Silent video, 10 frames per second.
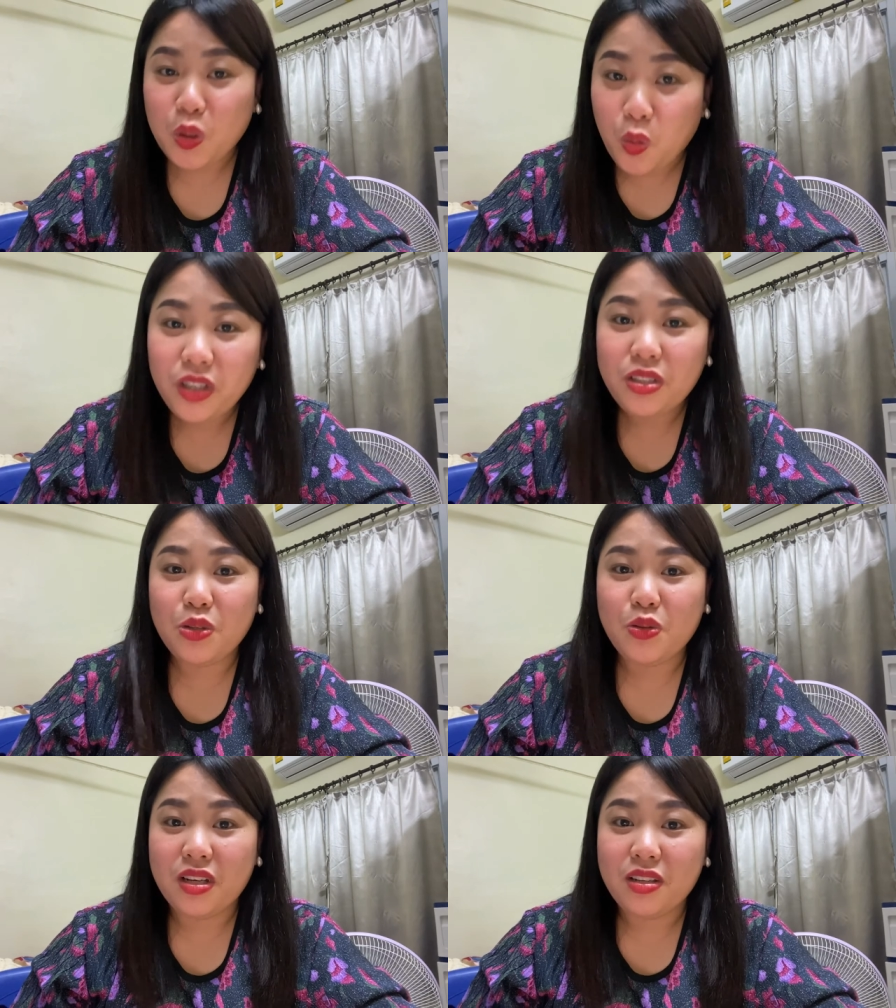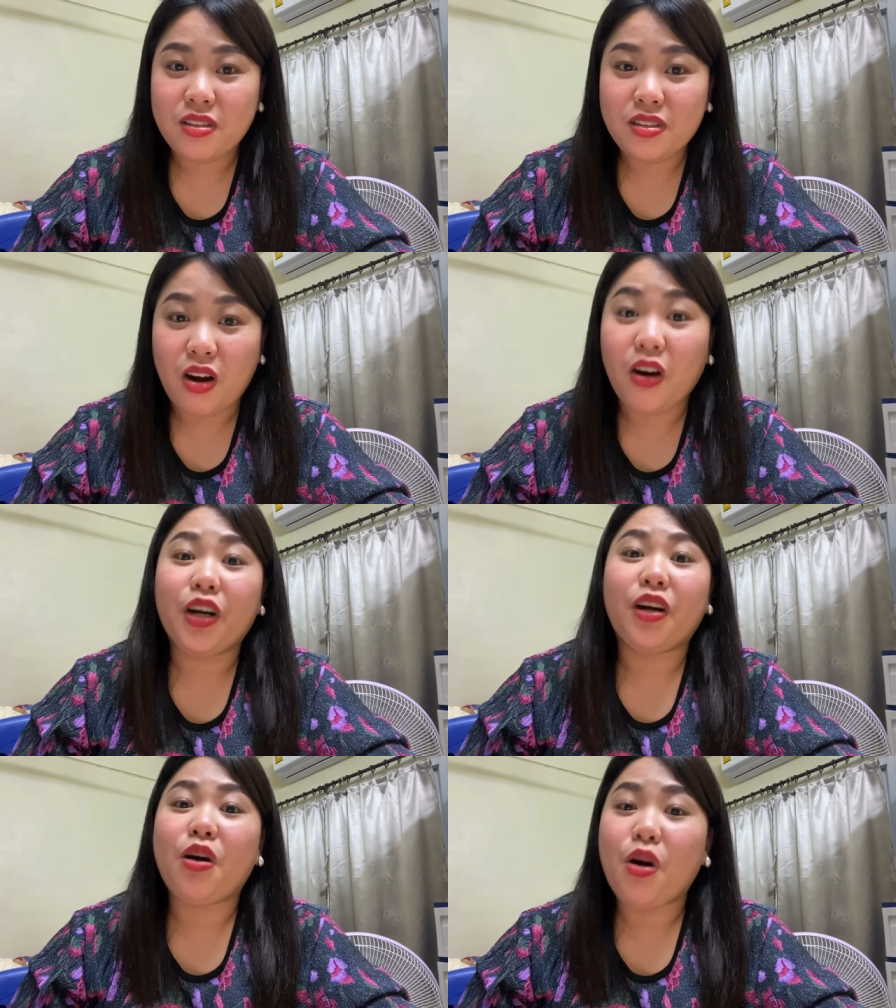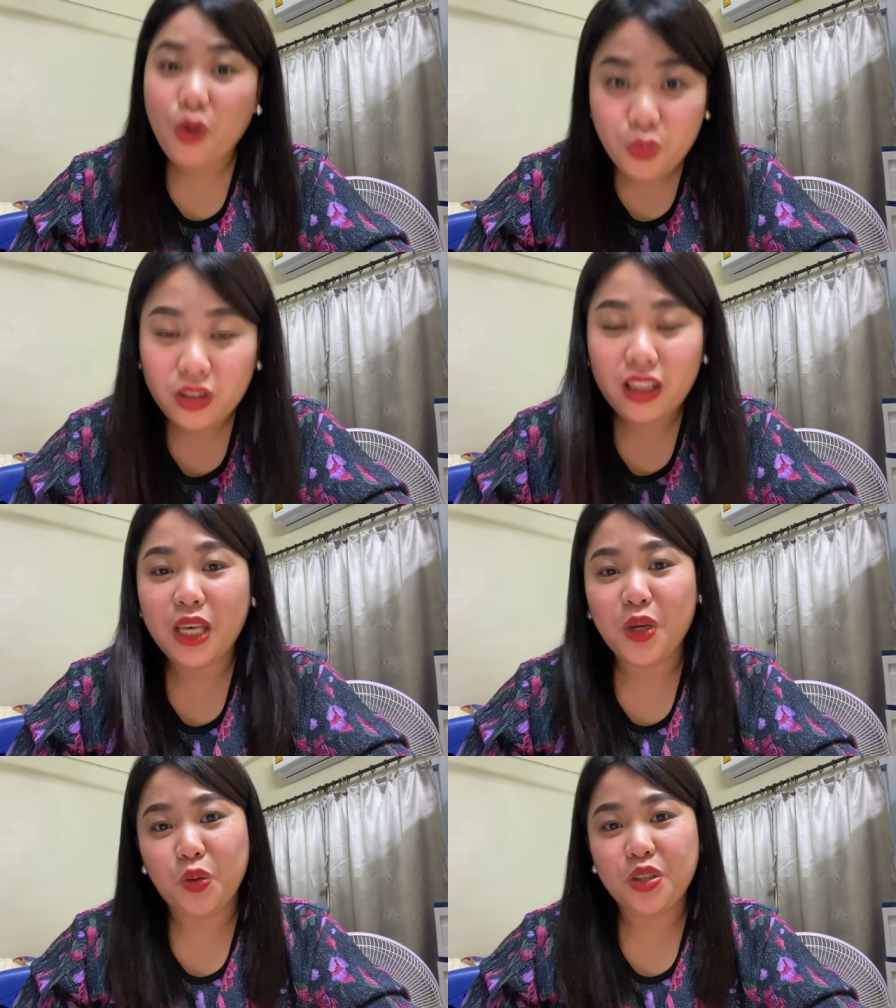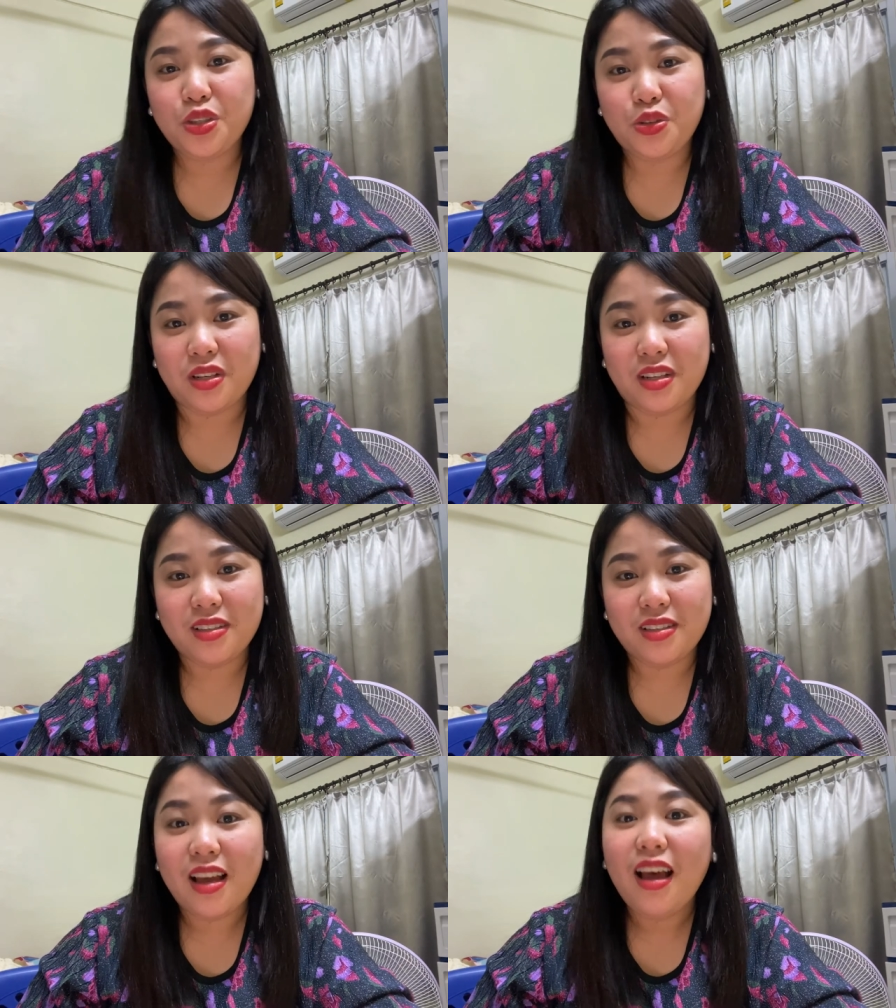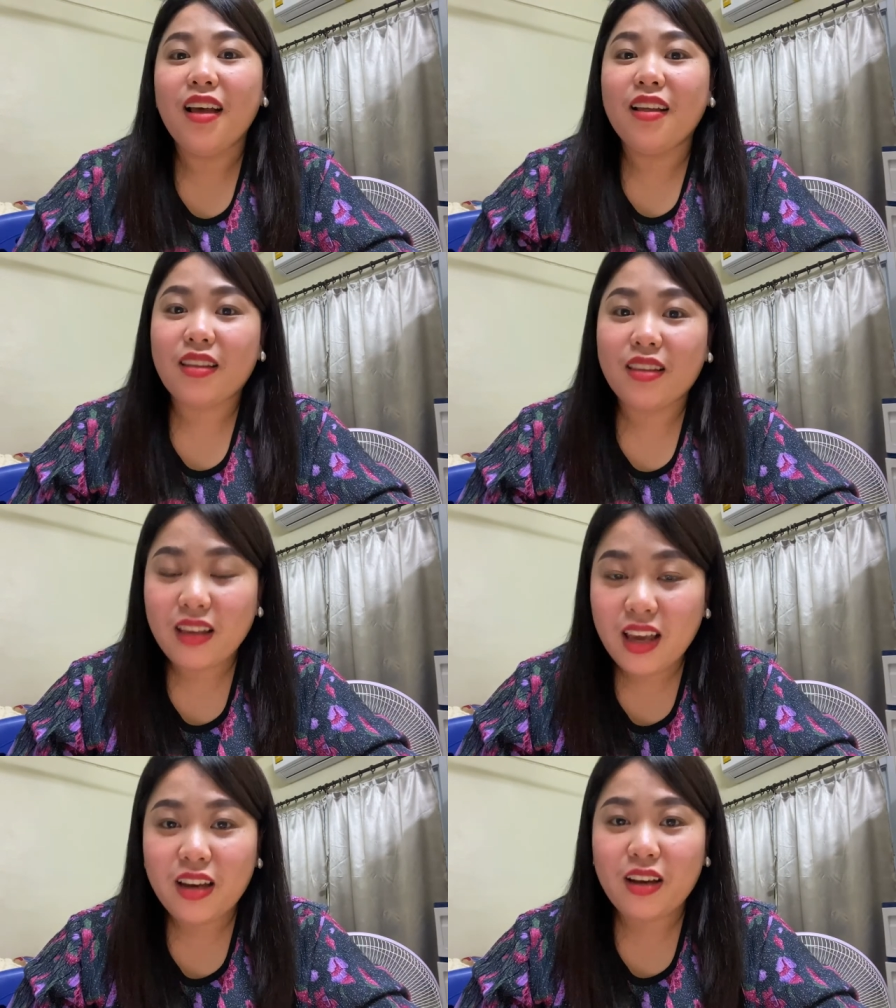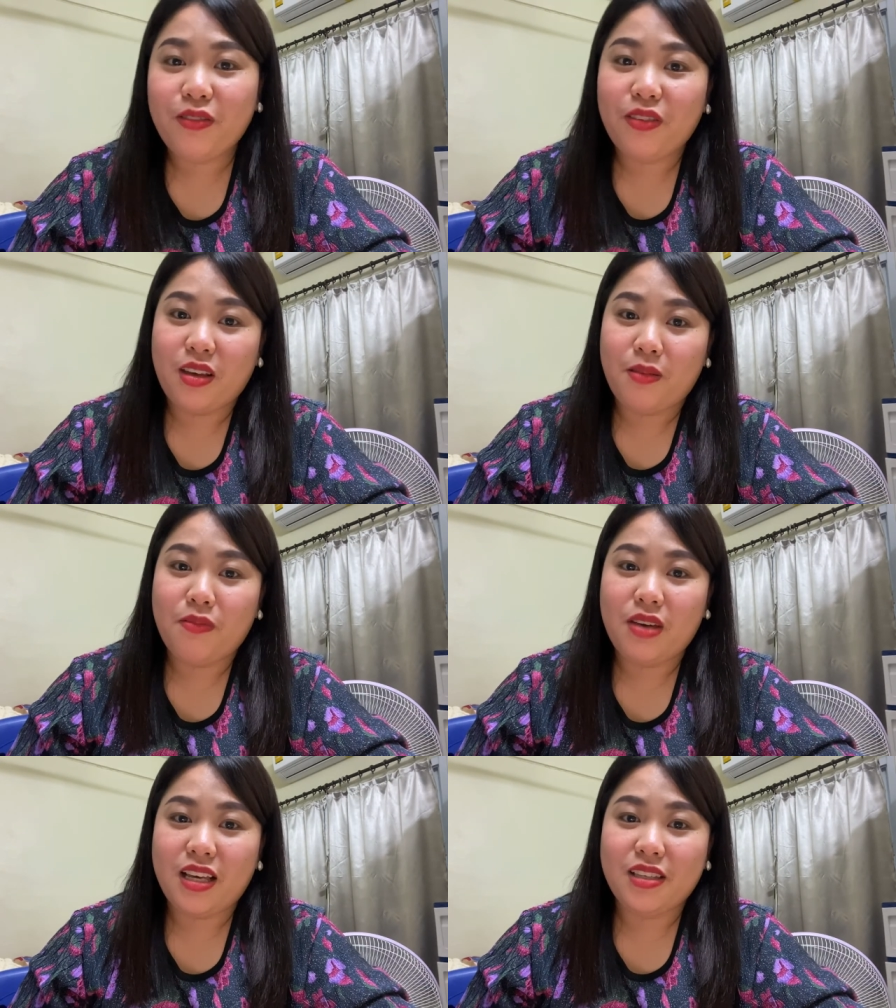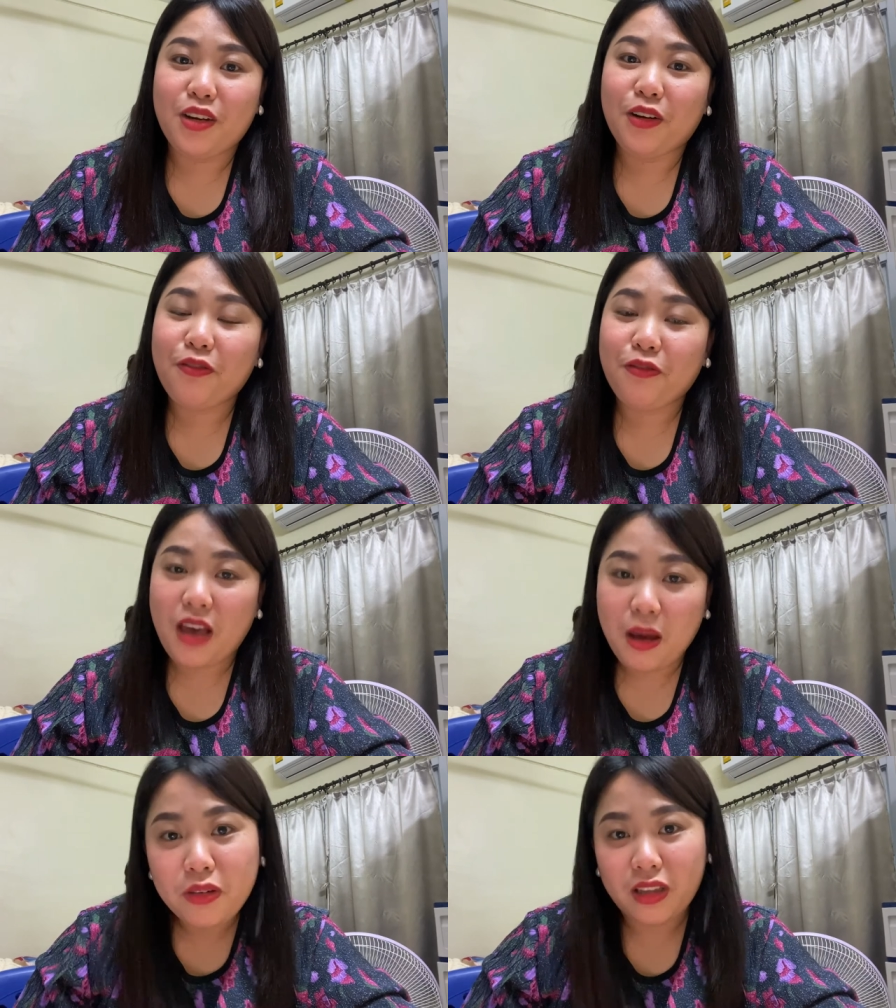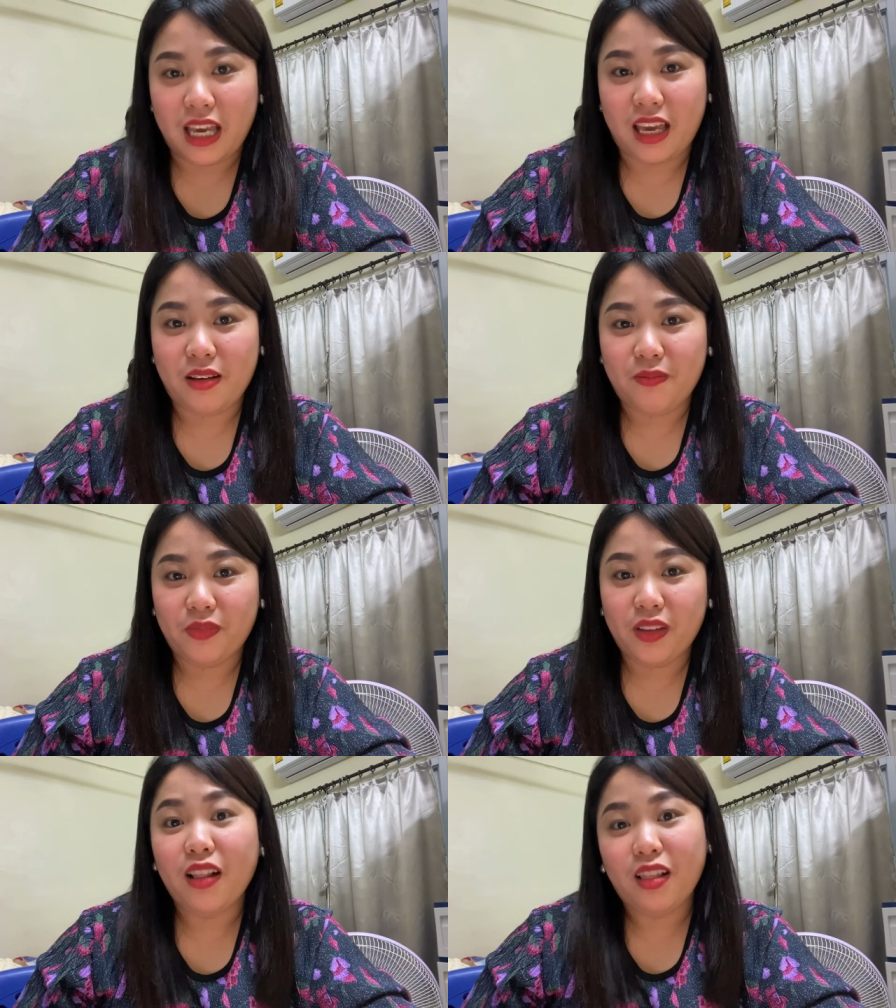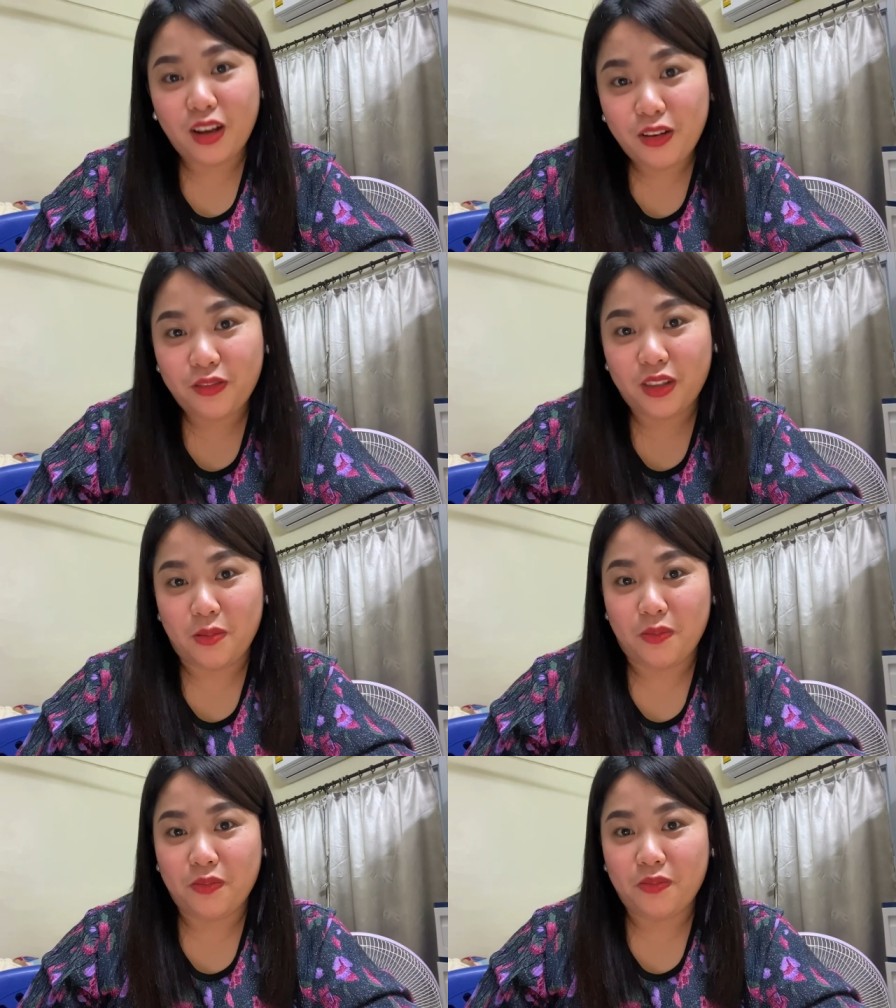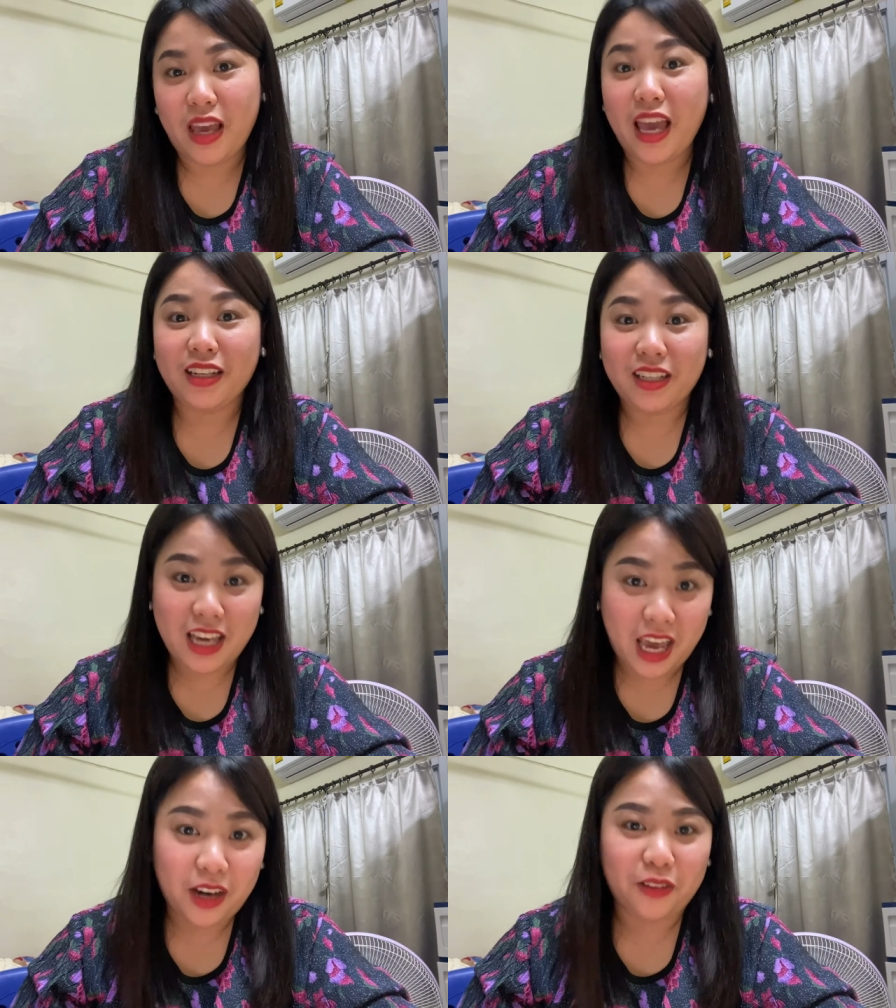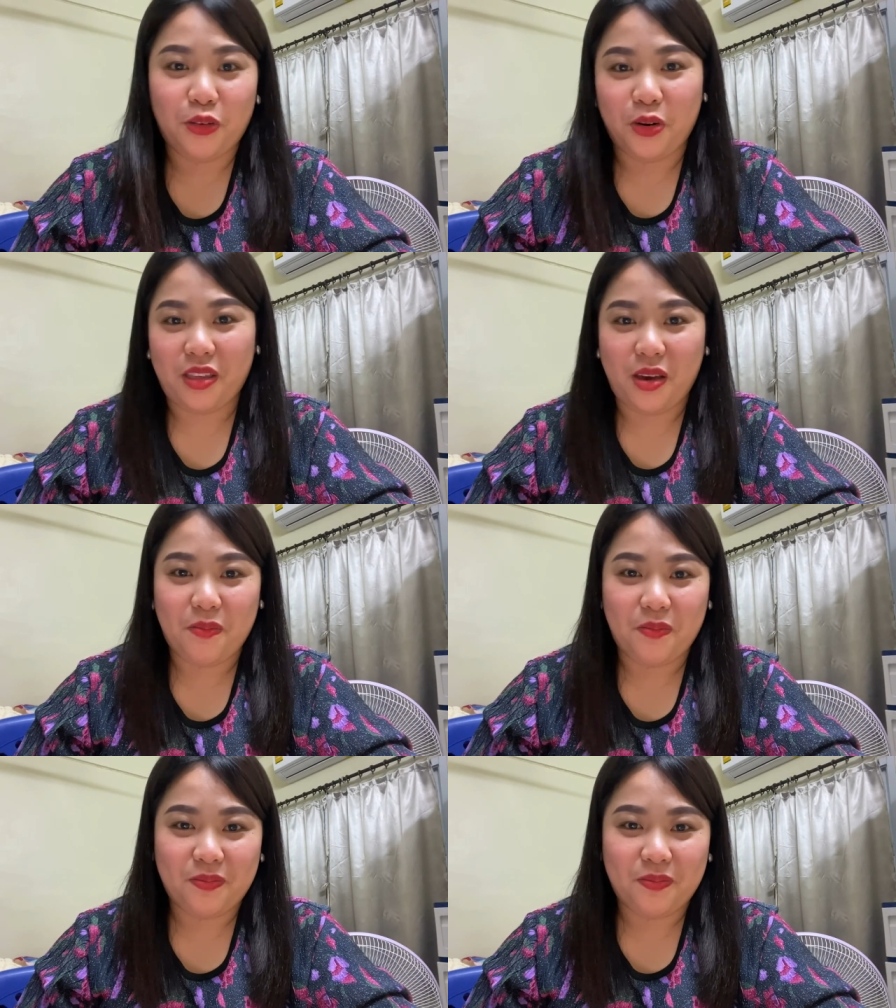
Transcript: your students are only your students. Think of them as your family. Love them and care for them.